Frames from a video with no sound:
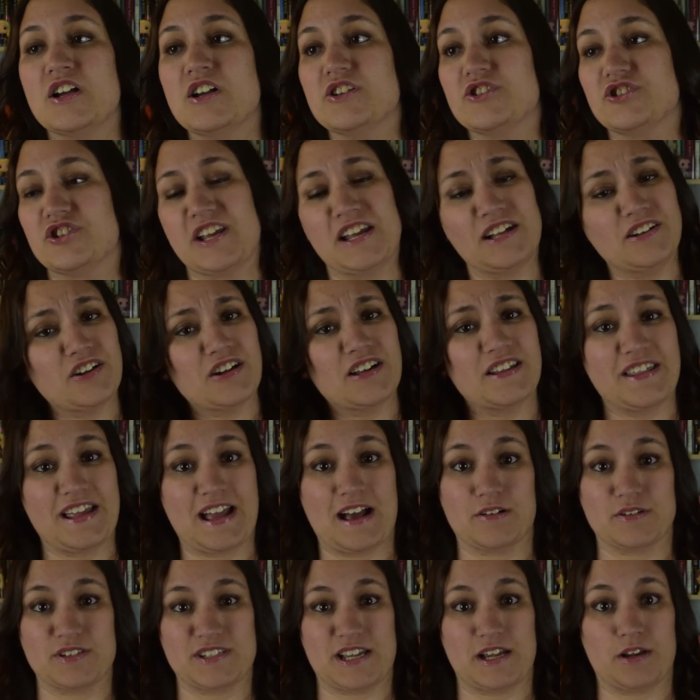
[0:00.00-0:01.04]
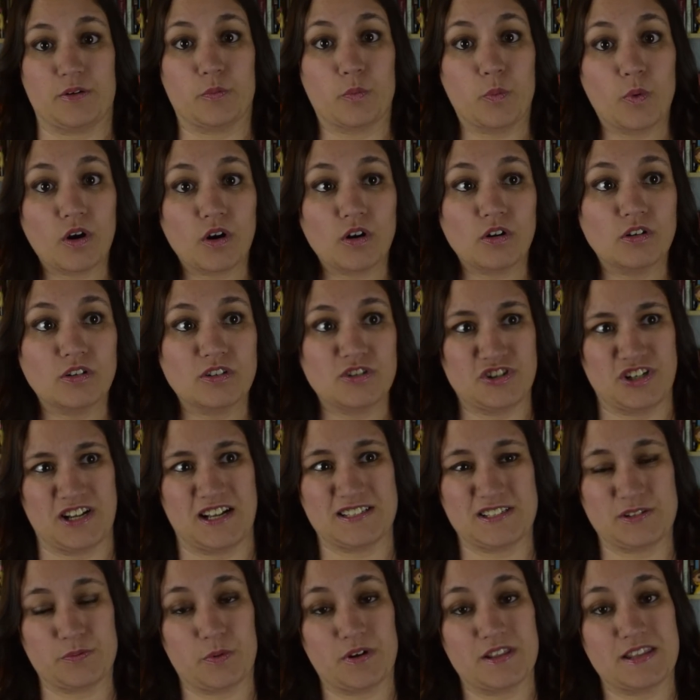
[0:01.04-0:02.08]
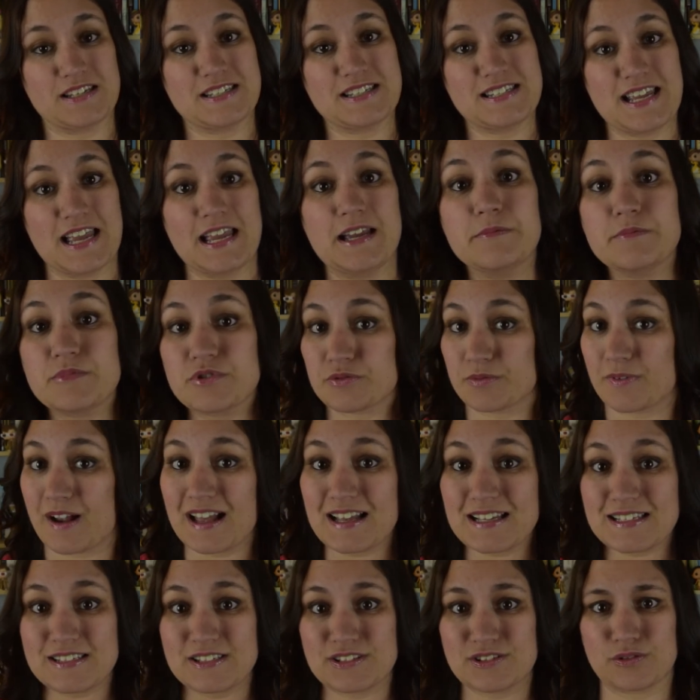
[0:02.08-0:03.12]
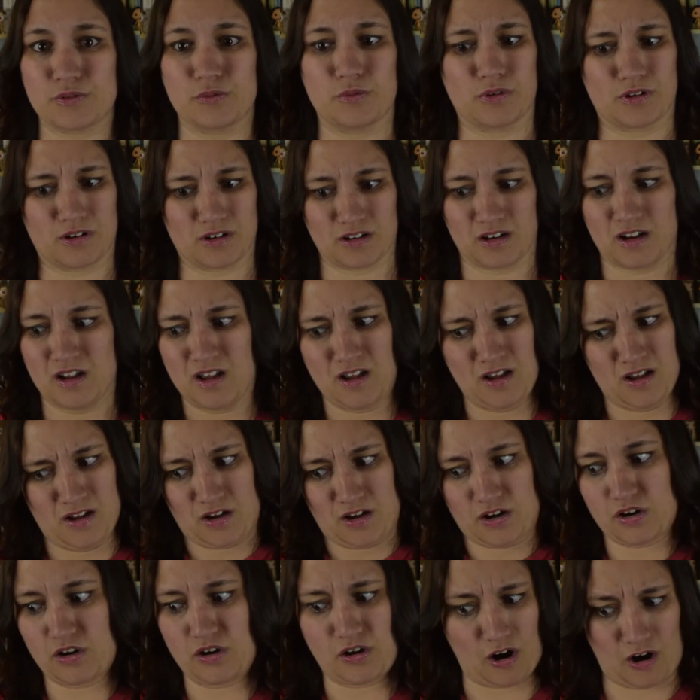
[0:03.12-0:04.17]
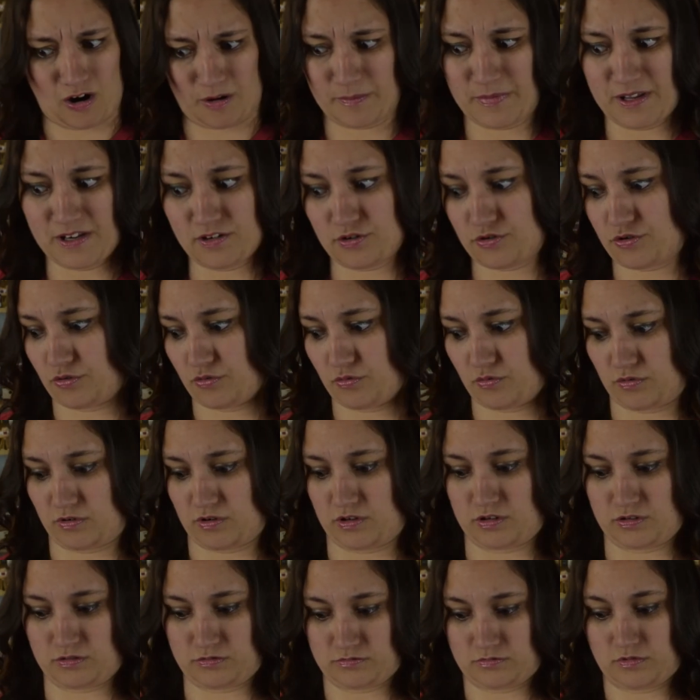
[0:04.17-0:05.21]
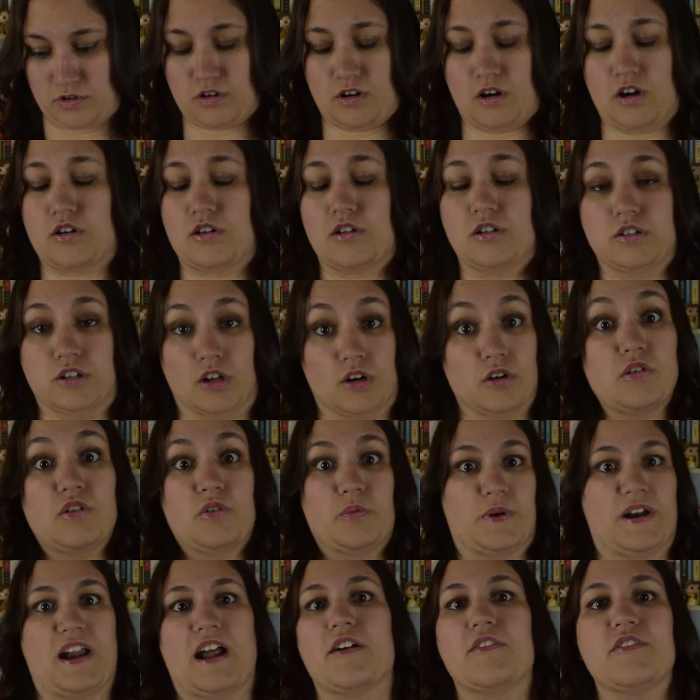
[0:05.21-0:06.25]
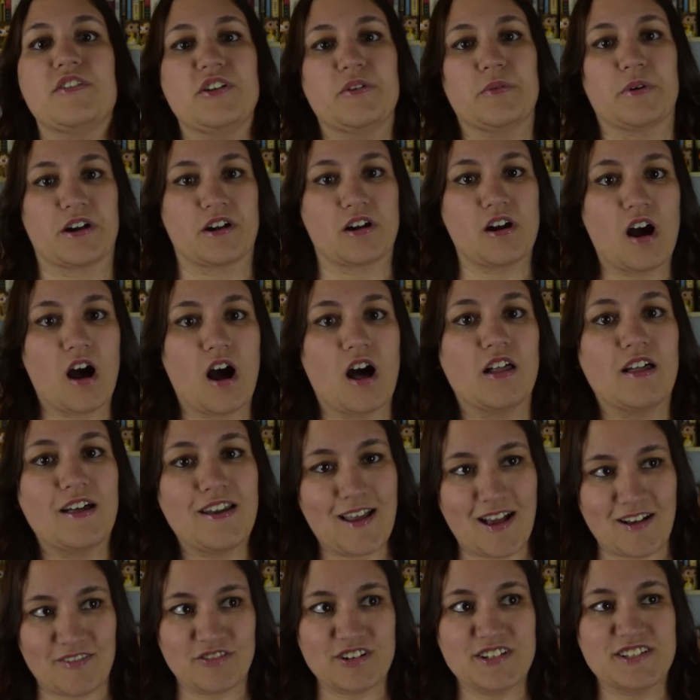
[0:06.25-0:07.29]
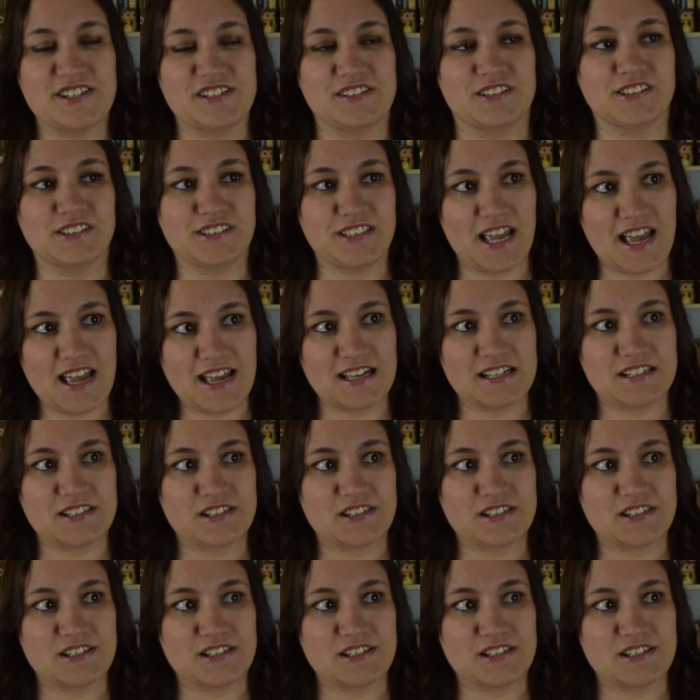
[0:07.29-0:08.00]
she can't look at the outside world, she has to wear the same dress or garment or cloak, whatever you want to call it, every single day.